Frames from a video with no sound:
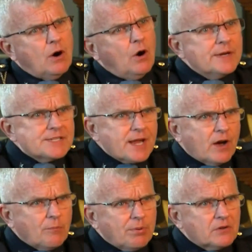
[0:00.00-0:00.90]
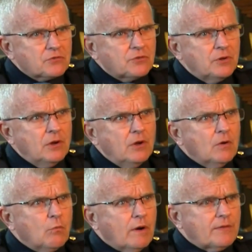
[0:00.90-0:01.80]
Yeah, tips always
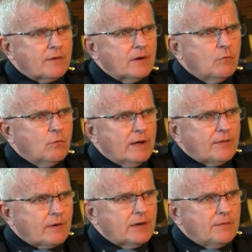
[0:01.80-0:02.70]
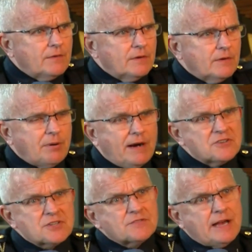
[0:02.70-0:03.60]
help us, whether
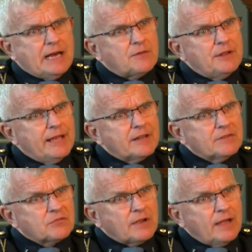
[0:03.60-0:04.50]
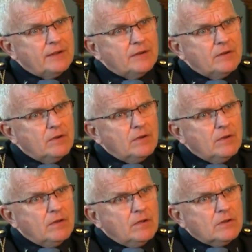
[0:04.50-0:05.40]
on the positive side or the
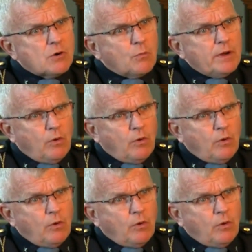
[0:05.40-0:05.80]
negative side.